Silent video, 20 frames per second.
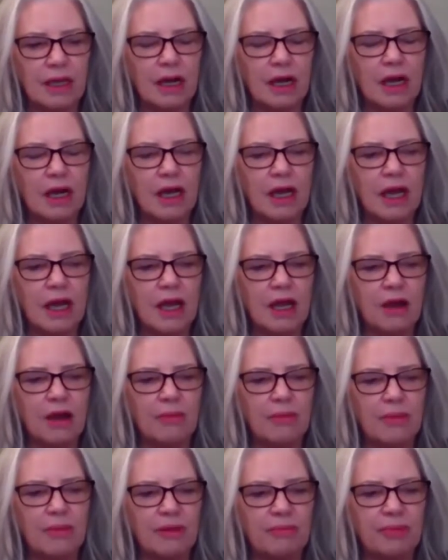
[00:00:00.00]
I
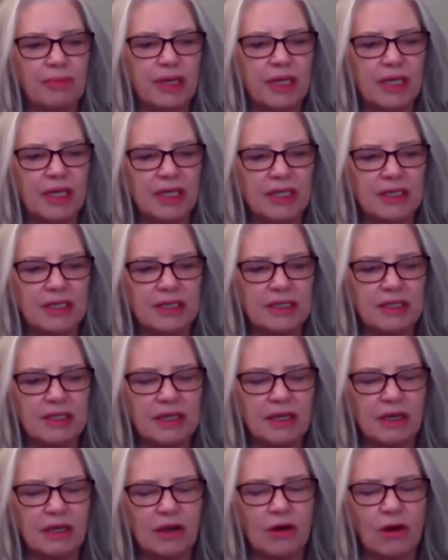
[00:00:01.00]
am the peace
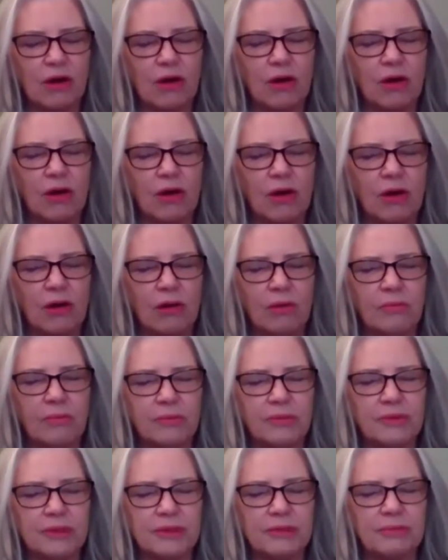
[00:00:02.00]
that
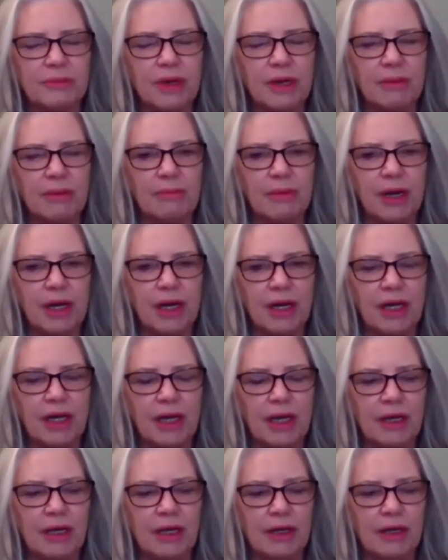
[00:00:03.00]
calms my
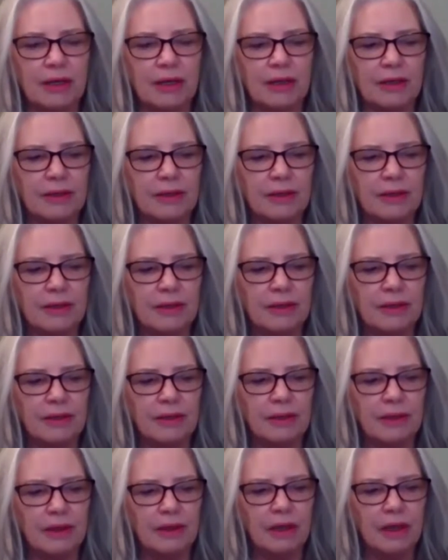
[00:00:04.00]
mind.
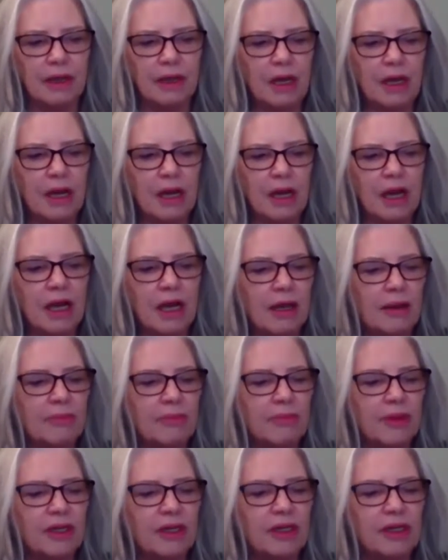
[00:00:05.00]
I
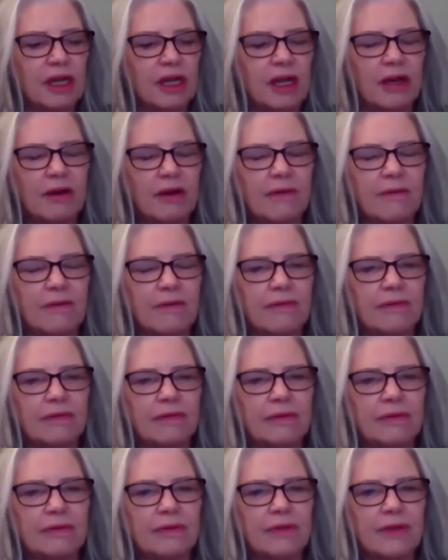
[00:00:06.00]
am the love
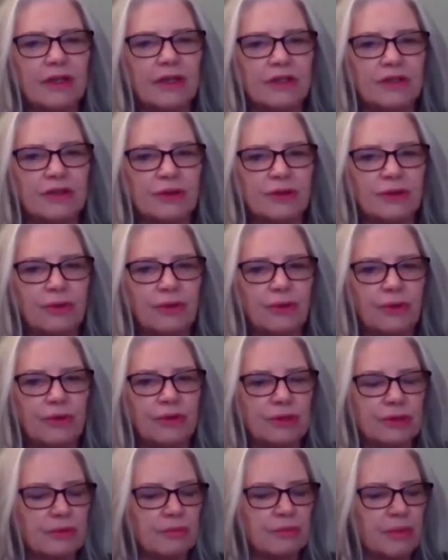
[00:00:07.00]
that
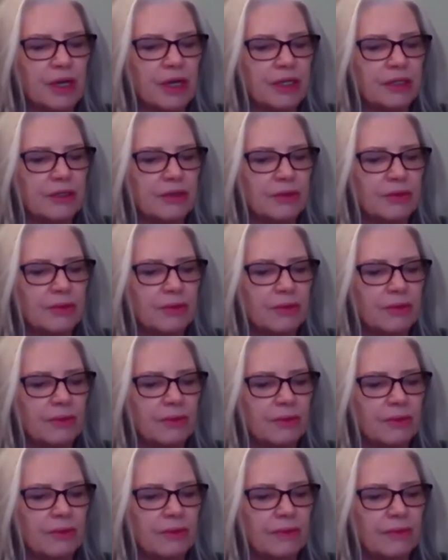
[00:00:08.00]
soothes my soul.